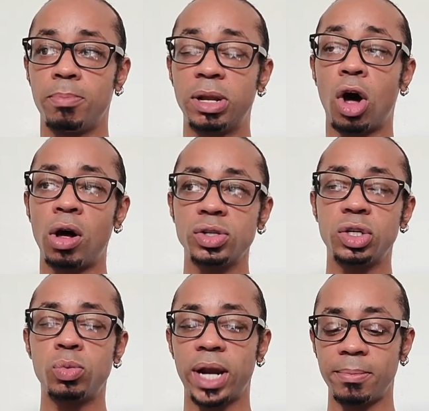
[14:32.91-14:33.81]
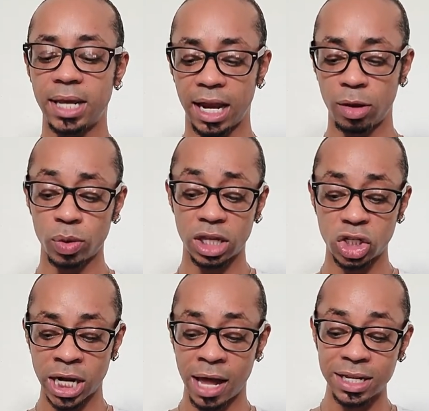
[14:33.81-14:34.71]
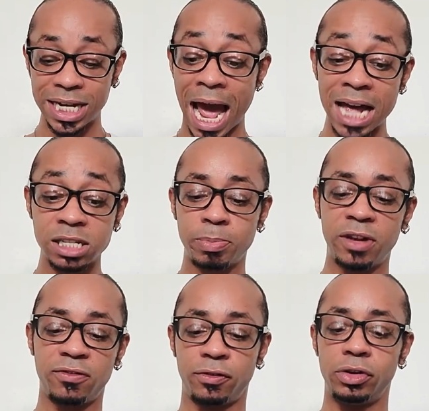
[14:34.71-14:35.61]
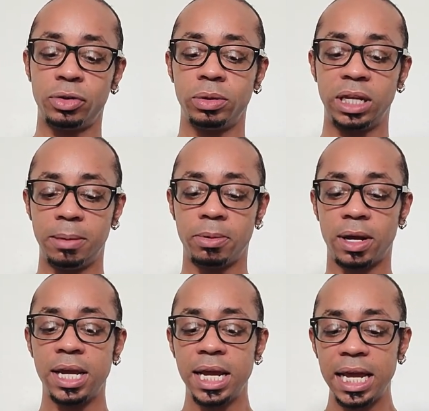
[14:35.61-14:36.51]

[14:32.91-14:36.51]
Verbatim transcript: But also, what I'm getting, what the challenge has been for you, Libra,